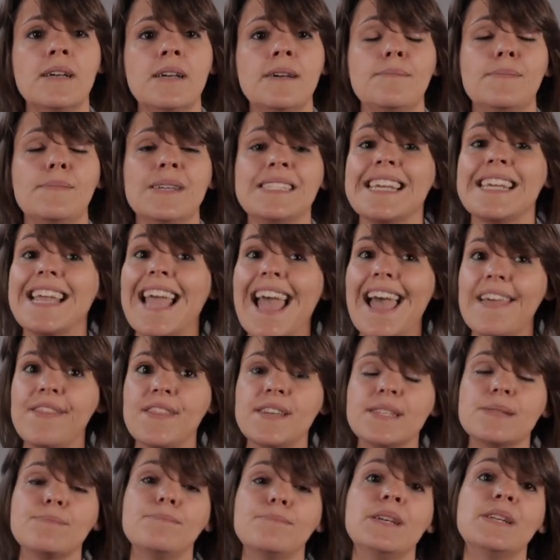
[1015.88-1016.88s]
but again,
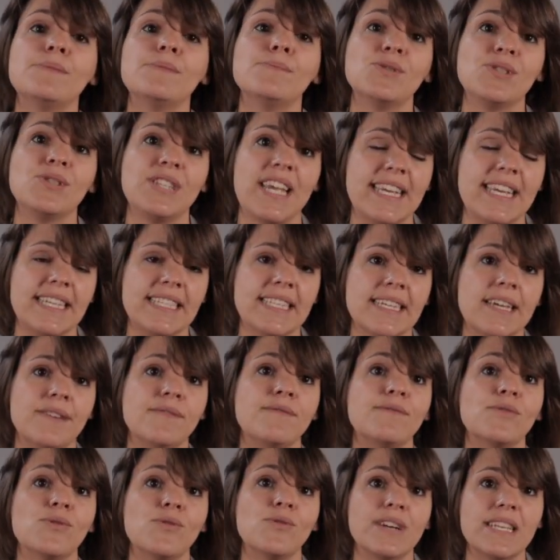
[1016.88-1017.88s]
there's minimal data
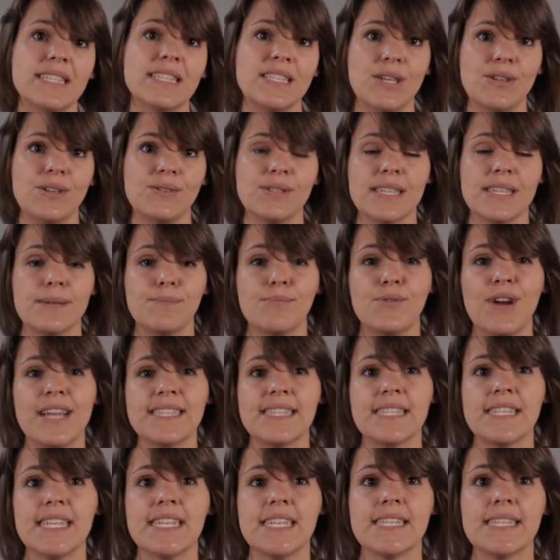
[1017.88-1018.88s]
for its use at
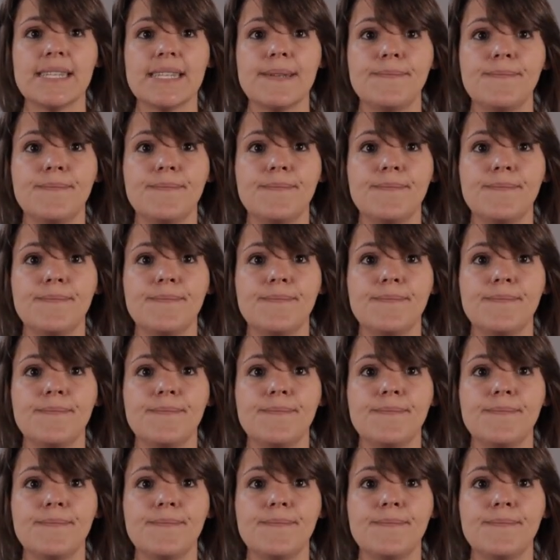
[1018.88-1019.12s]
present.